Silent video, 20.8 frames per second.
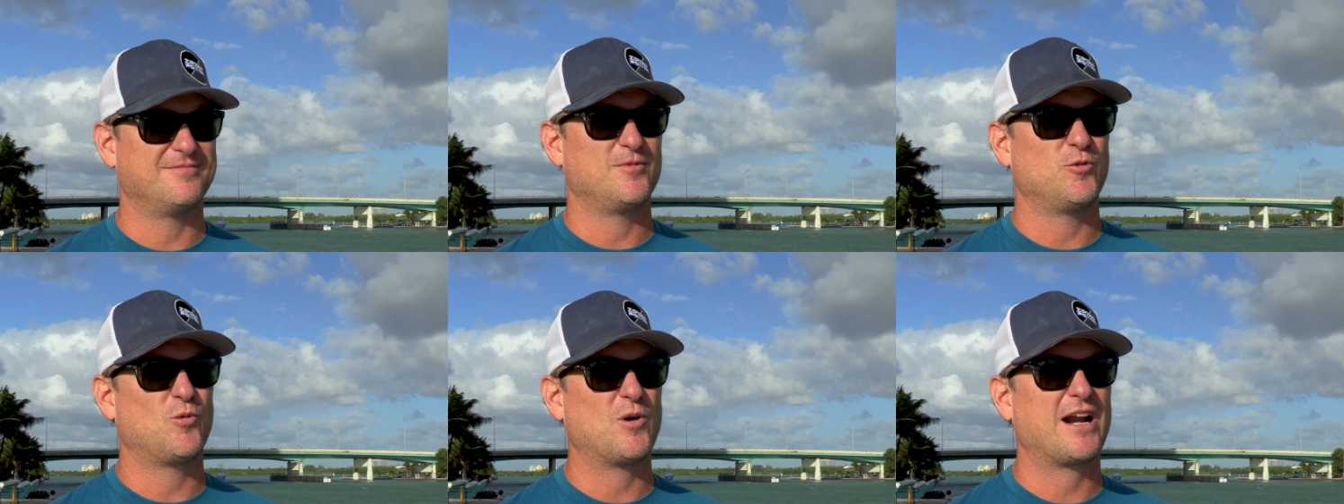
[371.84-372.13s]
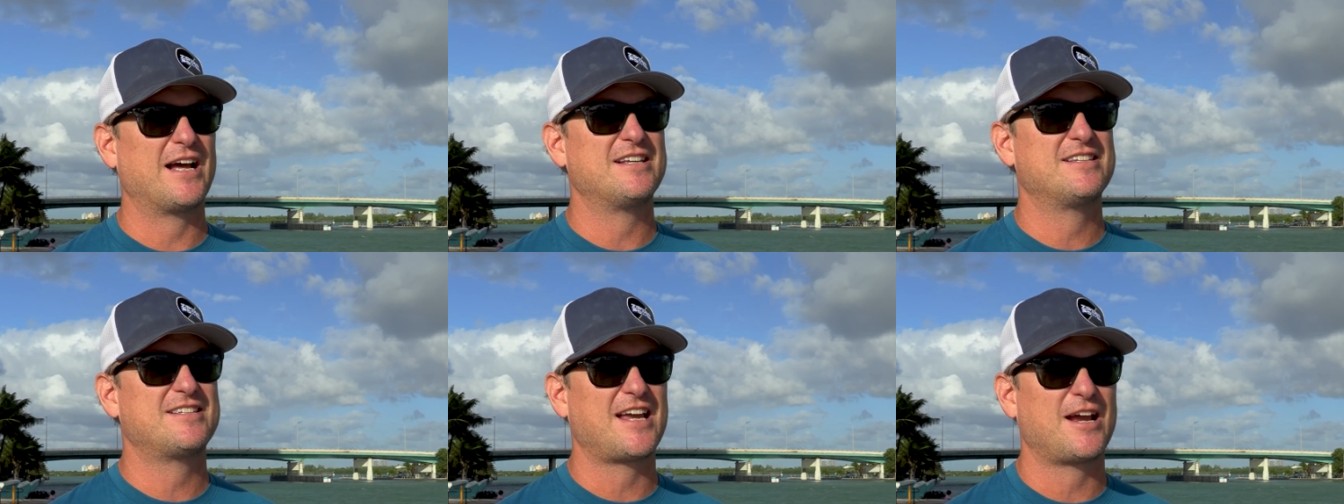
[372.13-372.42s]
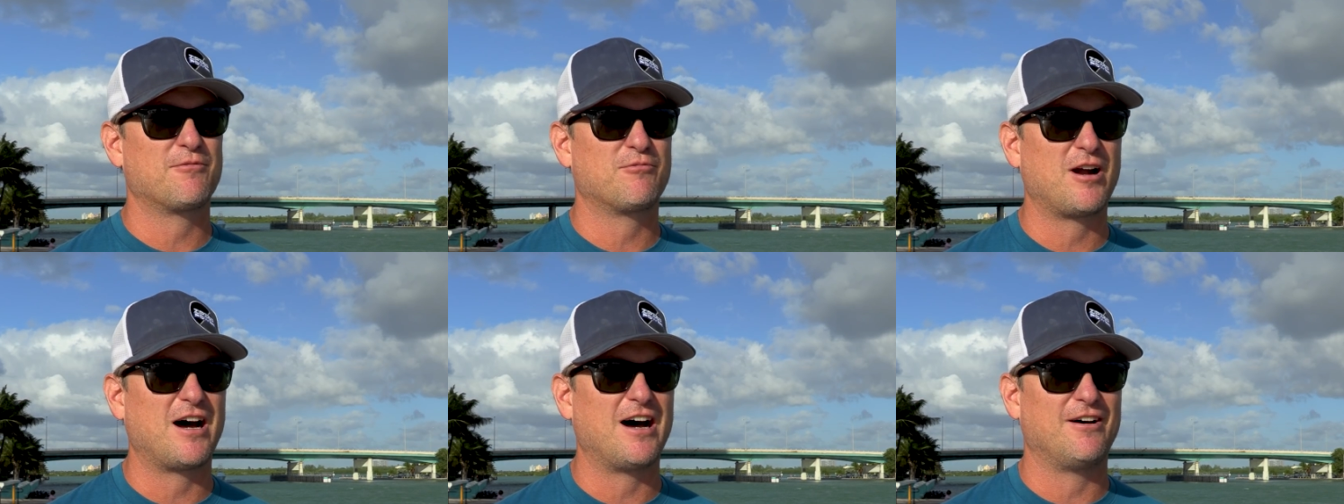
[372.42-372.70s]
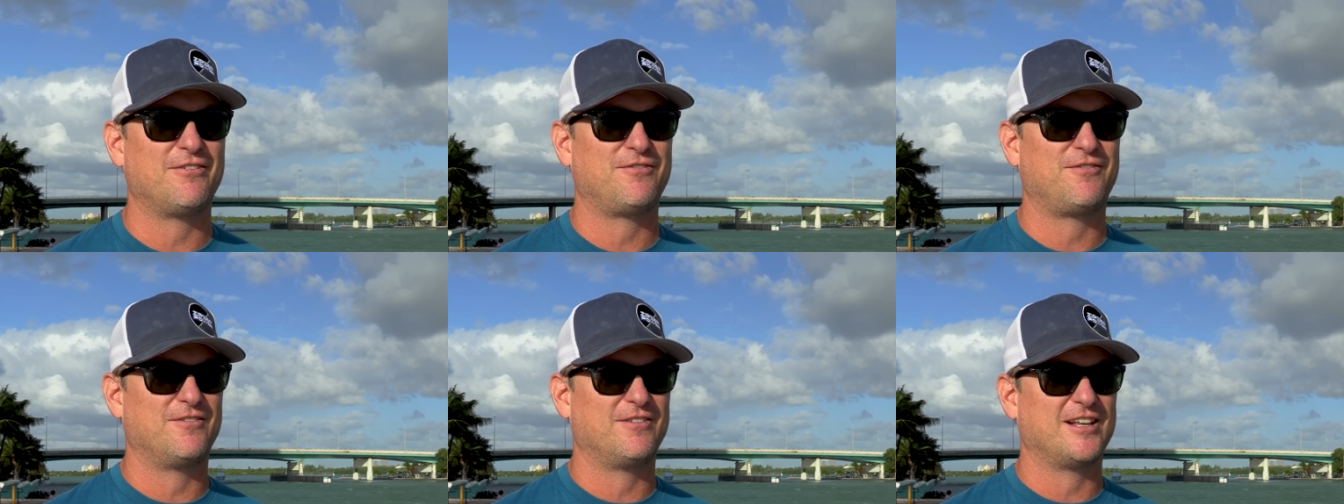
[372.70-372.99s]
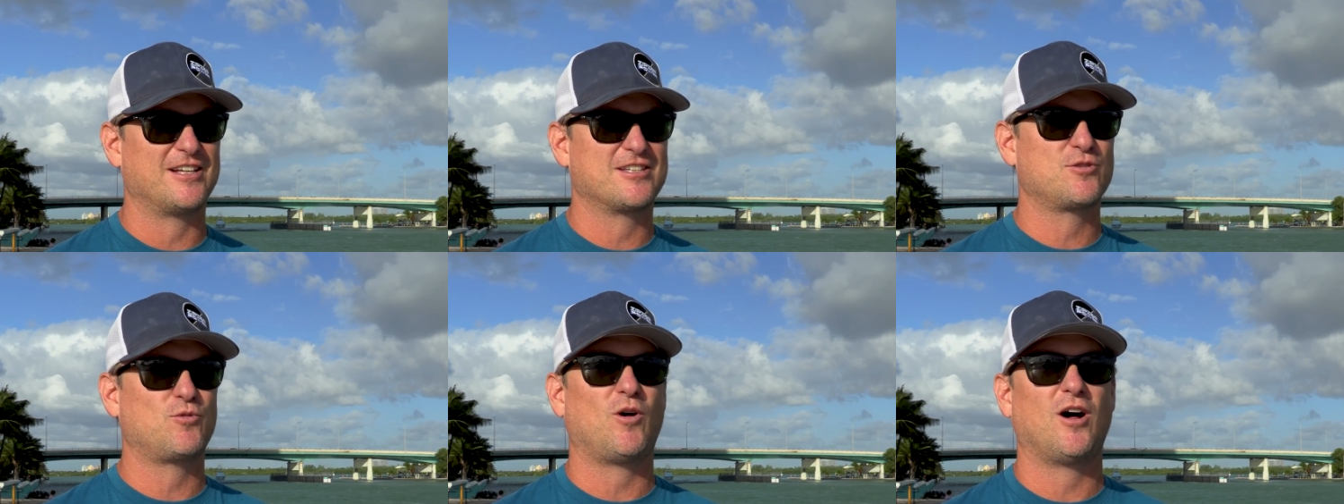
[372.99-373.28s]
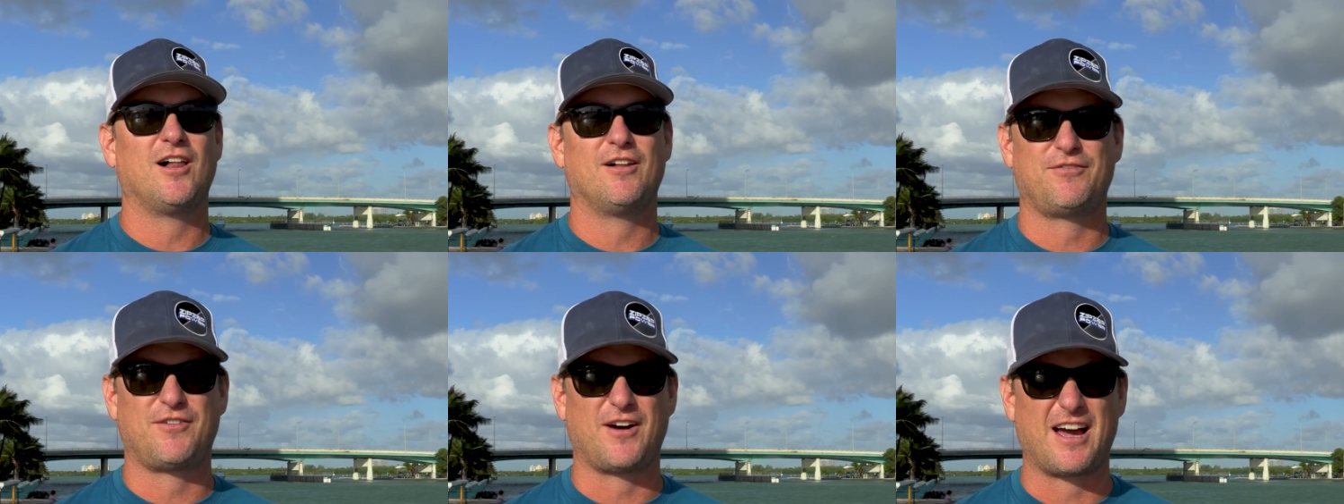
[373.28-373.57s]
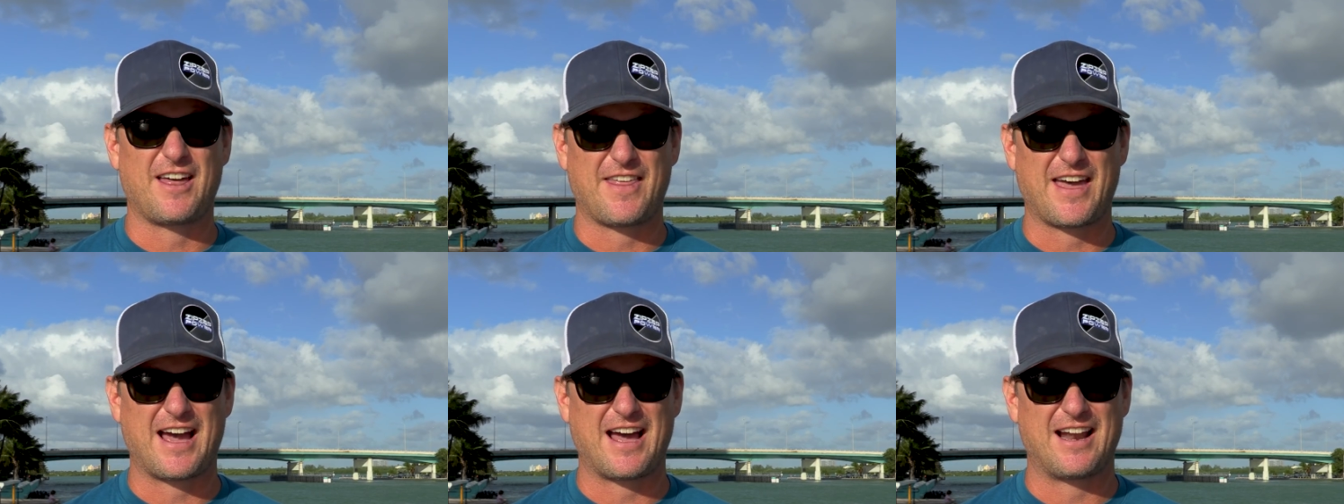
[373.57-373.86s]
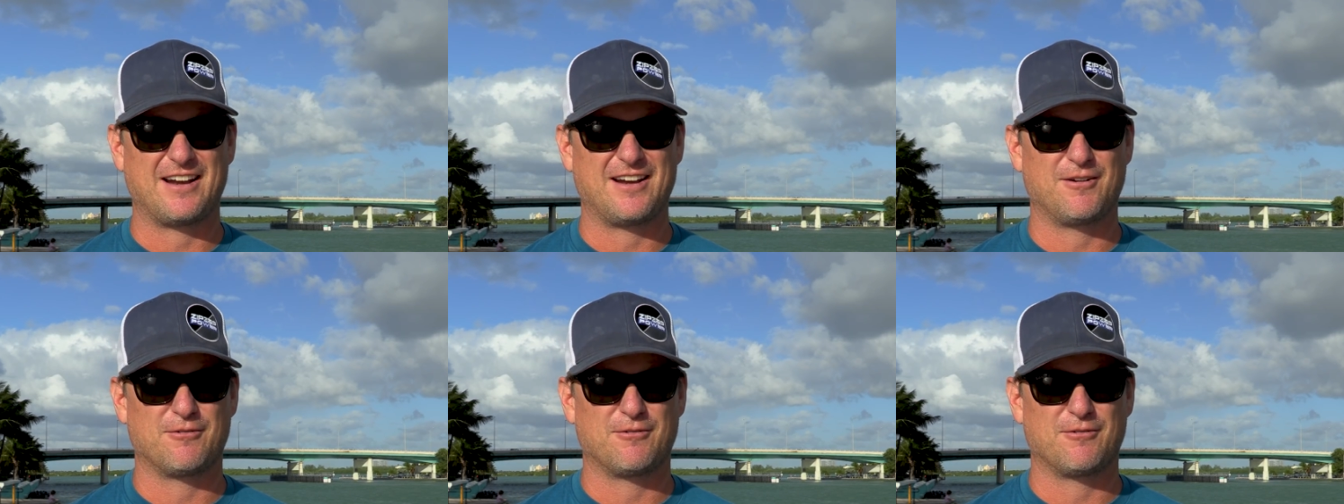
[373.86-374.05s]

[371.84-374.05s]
when I say rough, let's qualify that,